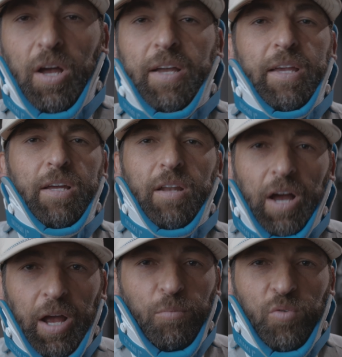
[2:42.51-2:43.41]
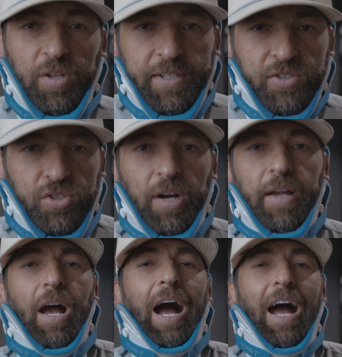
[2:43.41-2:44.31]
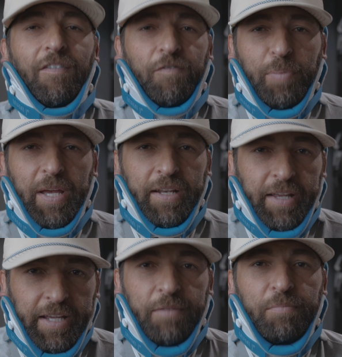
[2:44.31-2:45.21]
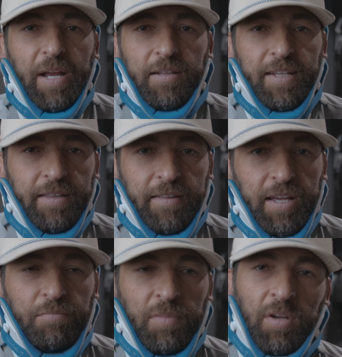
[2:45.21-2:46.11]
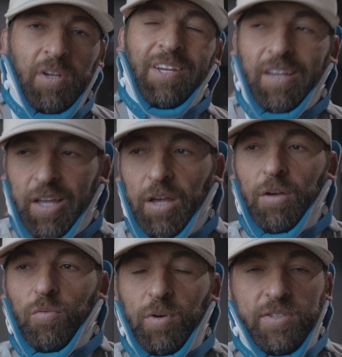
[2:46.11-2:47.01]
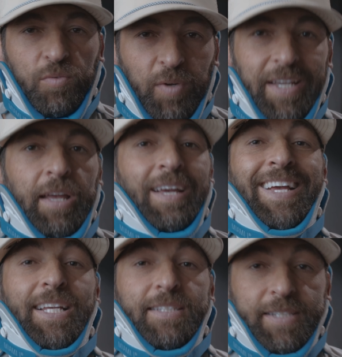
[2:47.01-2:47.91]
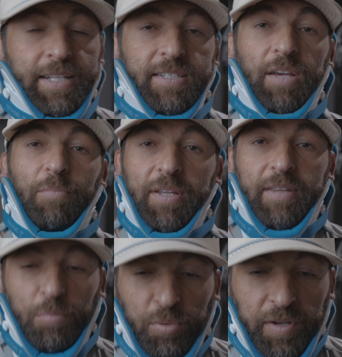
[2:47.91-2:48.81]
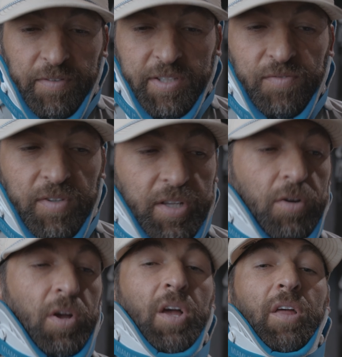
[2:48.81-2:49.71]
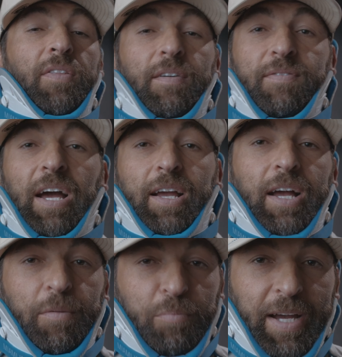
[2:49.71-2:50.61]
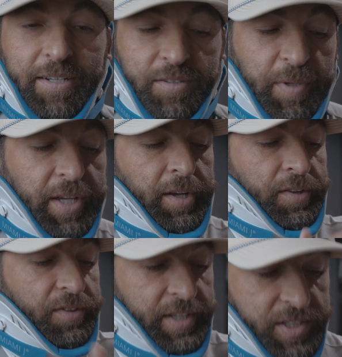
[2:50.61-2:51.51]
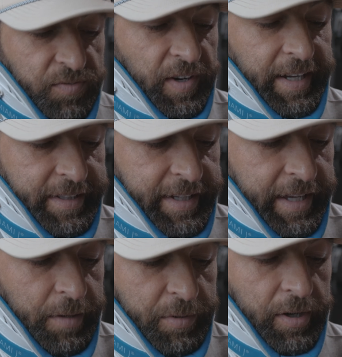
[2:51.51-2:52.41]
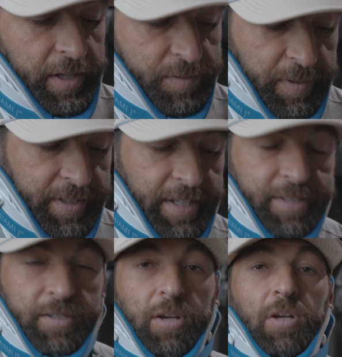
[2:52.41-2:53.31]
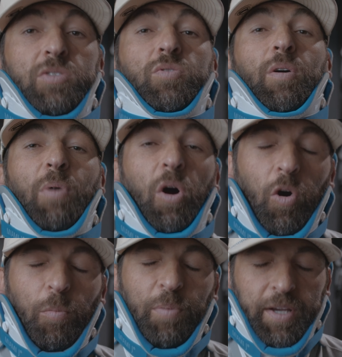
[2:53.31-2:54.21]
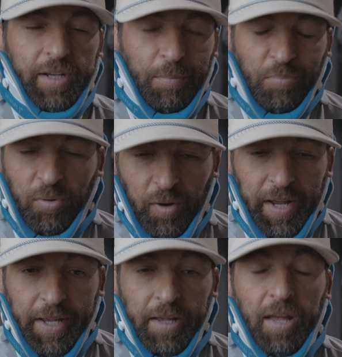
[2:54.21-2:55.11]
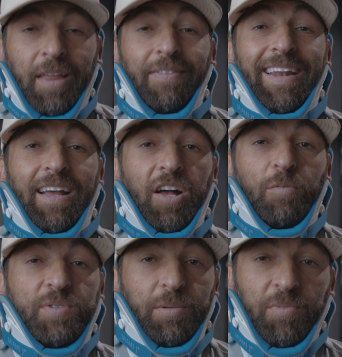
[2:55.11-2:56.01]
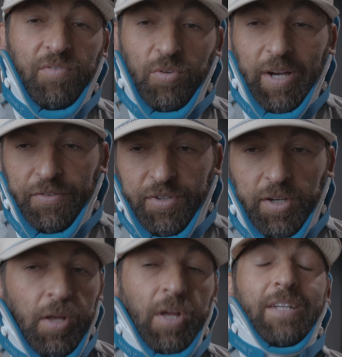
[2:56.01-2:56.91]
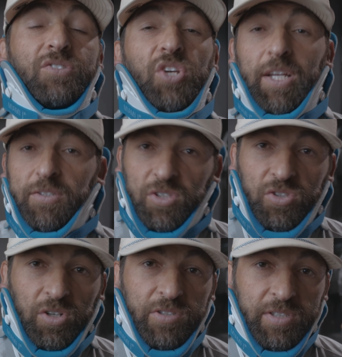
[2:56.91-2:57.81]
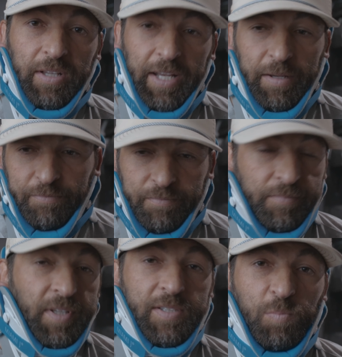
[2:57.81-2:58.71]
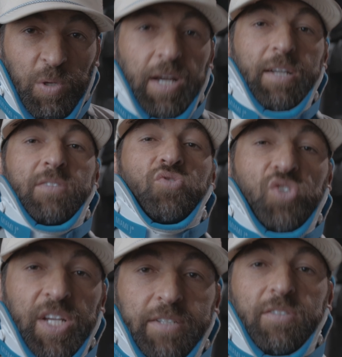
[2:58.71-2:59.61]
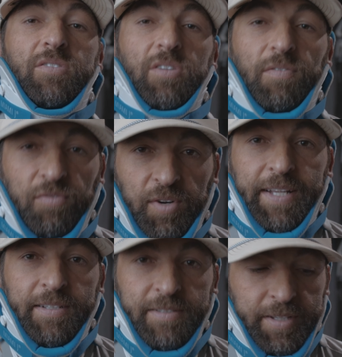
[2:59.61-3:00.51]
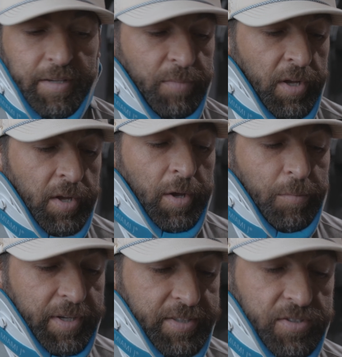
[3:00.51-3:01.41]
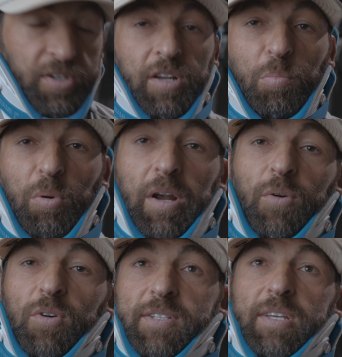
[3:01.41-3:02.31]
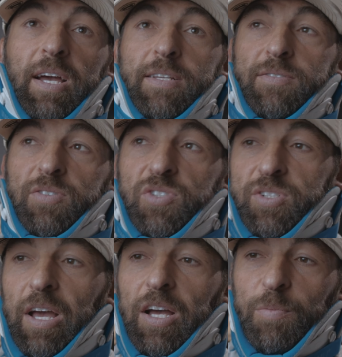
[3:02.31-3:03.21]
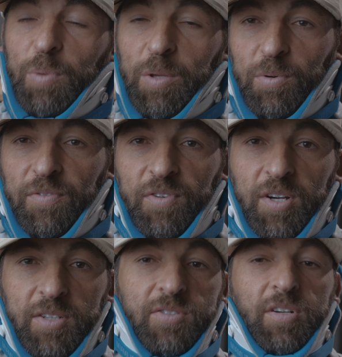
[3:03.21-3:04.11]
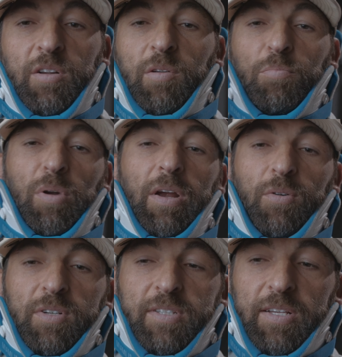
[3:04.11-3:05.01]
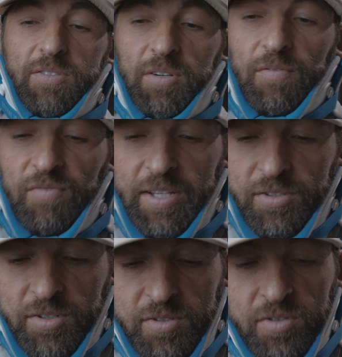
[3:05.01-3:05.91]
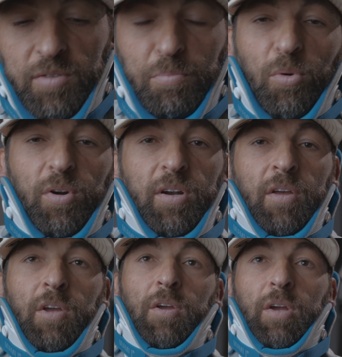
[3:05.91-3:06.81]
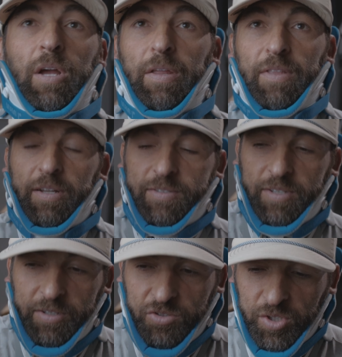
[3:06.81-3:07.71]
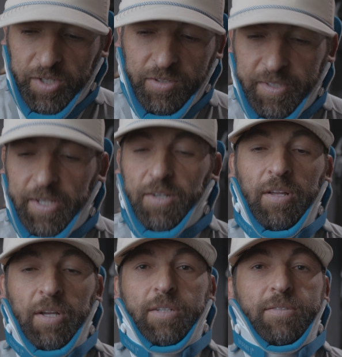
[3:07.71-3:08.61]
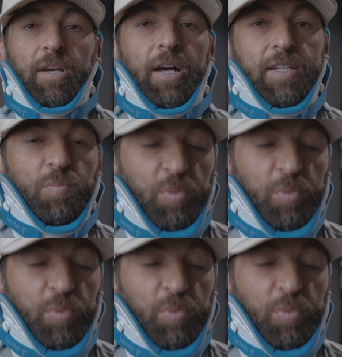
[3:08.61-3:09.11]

Again, I'm really sorry. I've been emailing them eh, once a week since I made that previous video. They have not gotten back to me. This finally came across my desk, so I'm hoping and I'm praying that it helps some of you out there. Chances are slim. Let's be honest. Chances are freaking slim because going to prioritize their stock people first. They're going to prioritize their investors, their board, and then it's going to trickle down to us.